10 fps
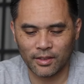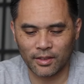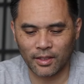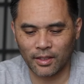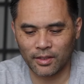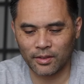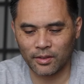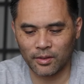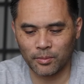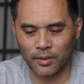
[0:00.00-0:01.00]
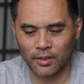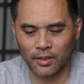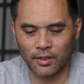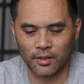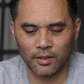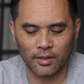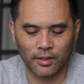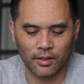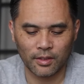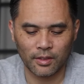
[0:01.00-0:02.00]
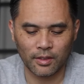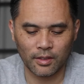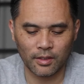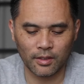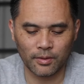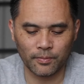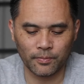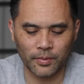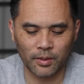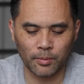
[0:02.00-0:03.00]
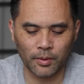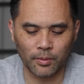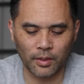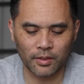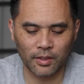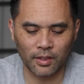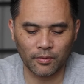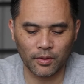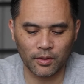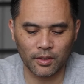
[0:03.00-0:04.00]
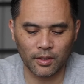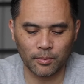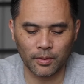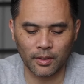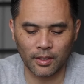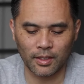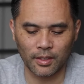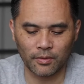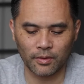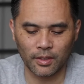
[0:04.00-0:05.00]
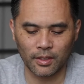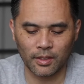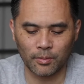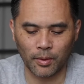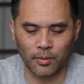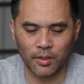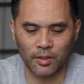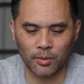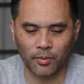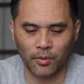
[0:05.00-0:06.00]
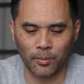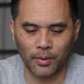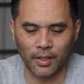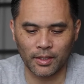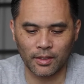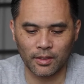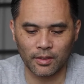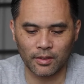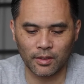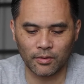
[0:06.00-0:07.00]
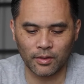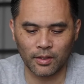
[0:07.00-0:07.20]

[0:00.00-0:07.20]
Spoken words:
Okay, so let me see. It's been a while since I've used it, but I definitely did my research before buying any of this stuff.